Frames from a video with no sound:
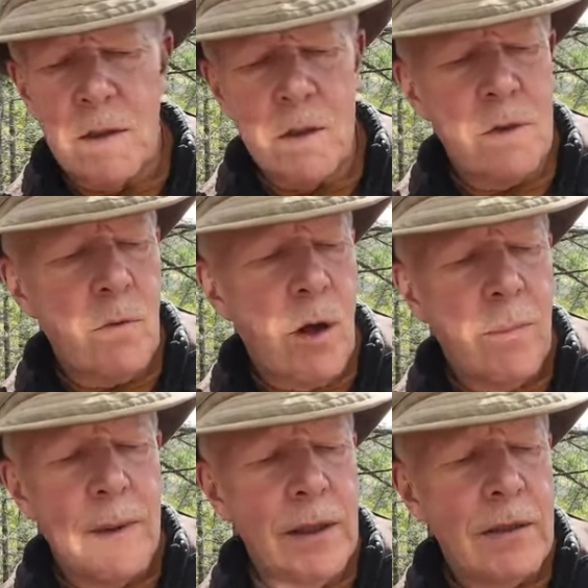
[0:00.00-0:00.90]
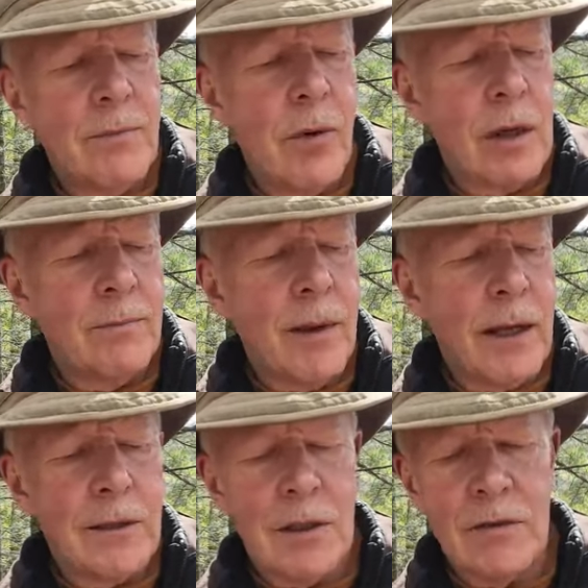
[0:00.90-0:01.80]
a strop, and it's brought it
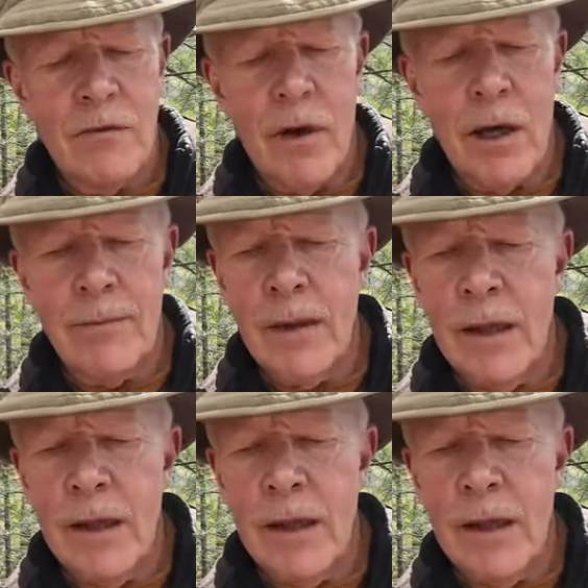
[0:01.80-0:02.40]
back just fine.